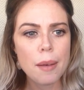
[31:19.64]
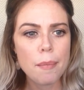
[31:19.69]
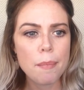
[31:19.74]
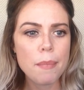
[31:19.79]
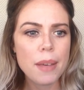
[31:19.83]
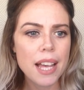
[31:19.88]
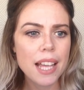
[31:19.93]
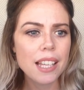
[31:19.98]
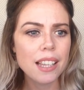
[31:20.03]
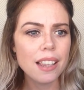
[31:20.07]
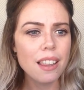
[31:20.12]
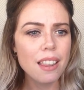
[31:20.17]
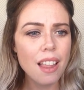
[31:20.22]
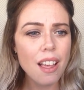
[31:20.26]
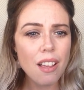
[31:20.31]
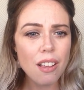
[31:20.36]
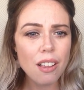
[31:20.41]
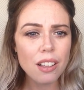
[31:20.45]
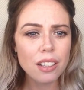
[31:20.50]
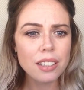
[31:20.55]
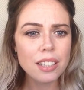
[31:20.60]
My
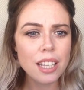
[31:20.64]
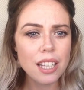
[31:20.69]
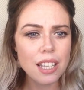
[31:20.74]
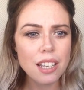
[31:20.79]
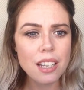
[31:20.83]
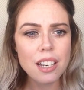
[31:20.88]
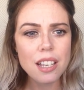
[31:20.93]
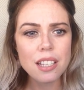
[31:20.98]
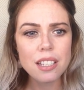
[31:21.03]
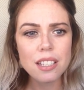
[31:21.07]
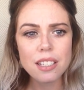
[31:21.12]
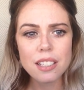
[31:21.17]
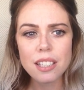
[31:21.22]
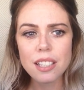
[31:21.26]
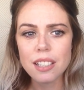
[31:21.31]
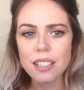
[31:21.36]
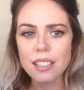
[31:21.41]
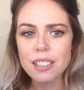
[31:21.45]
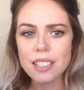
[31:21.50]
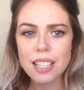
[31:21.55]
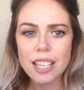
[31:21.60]
loneliness
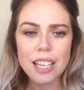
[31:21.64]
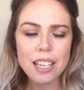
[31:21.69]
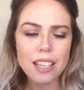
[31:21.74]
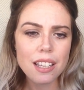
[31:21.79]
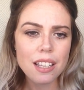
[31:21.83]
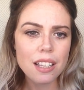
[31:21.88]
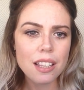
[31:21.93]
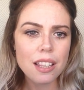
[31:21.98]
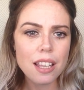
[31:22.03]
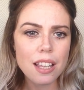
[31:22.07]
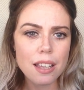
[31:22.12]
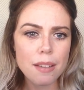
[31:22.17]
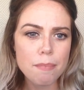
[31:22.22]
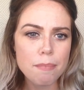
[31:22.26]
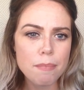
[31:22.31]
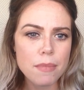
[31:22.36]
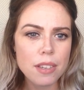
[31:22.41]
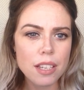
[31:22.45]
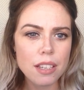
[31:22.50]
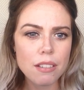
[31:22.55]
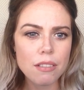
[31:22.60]
is
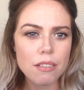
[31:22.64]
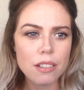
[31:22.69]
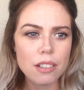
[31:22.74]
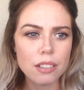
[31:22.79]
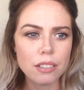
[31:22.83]
killing me.